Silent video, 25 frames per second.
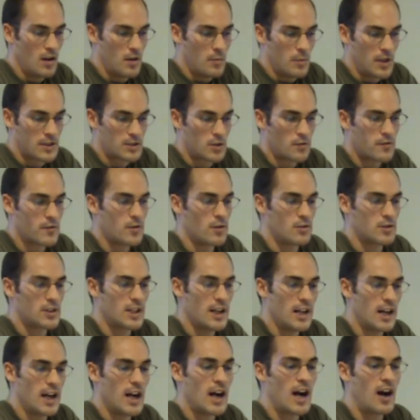But of course,
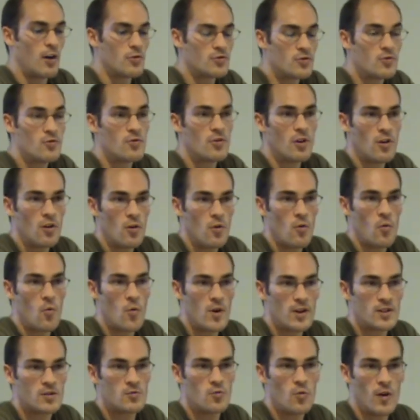how to know
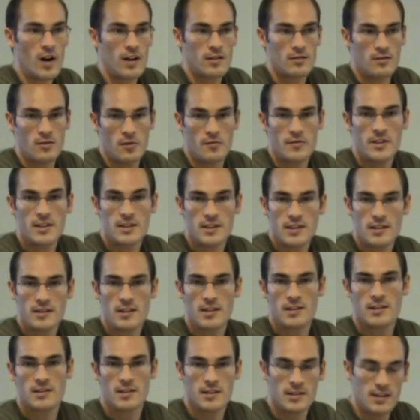which one of these
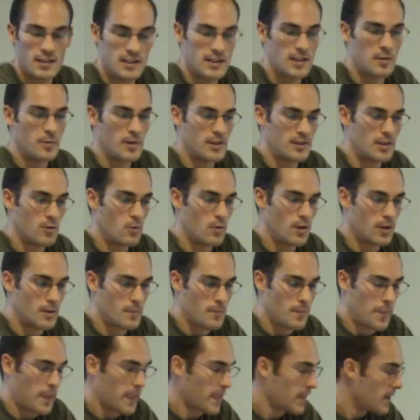index is the better one?
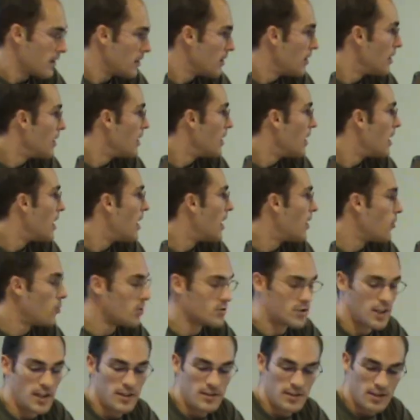
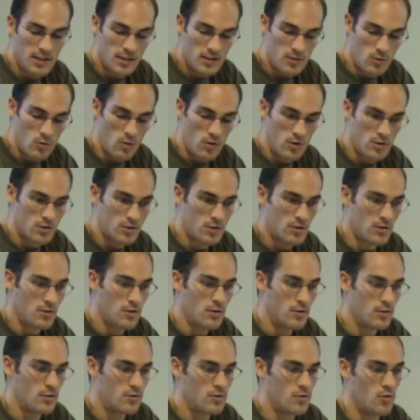What I did was
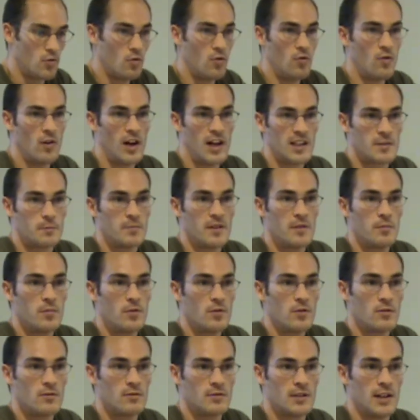to ask
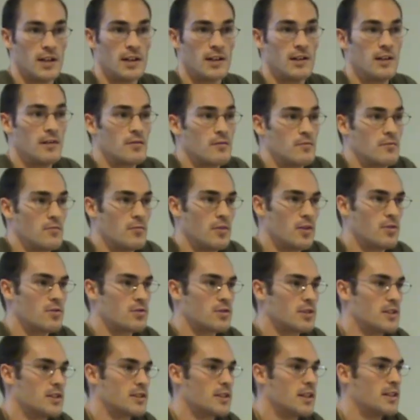people,
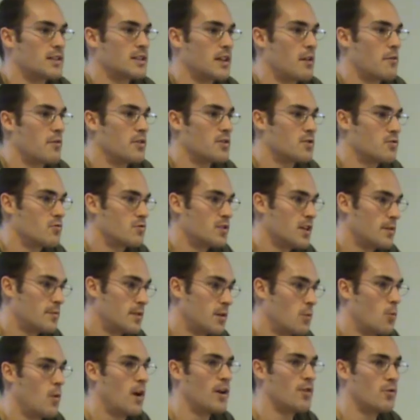because it's something
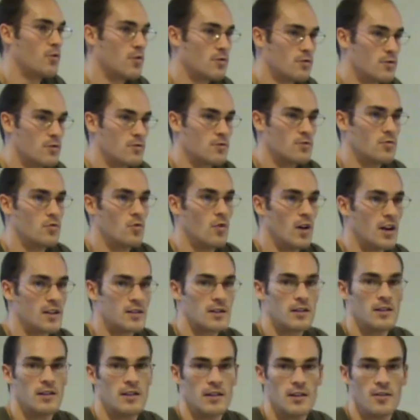subjective, why not to
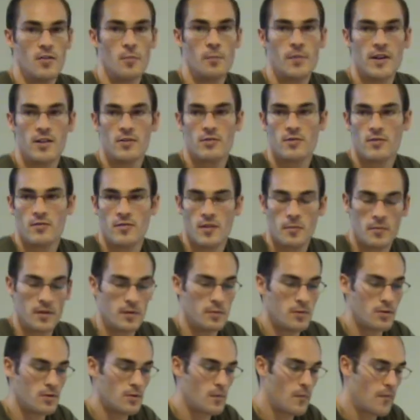ask the opinion of the
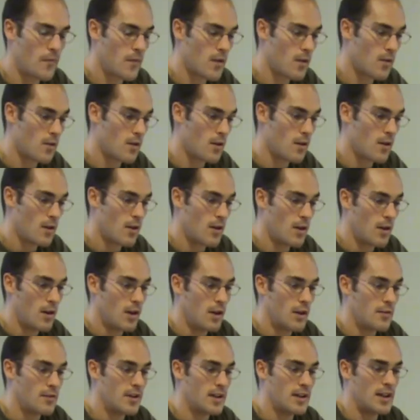people.
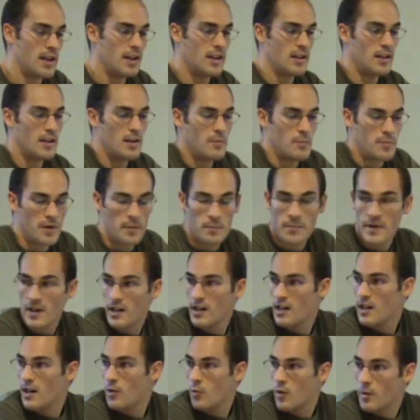Then I
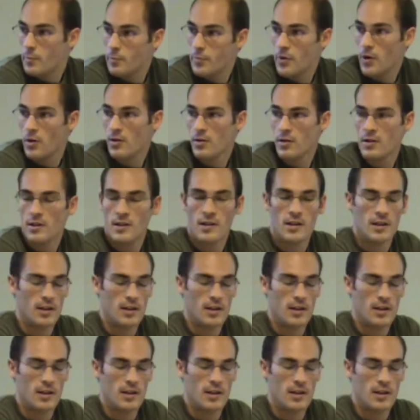prepared a web poll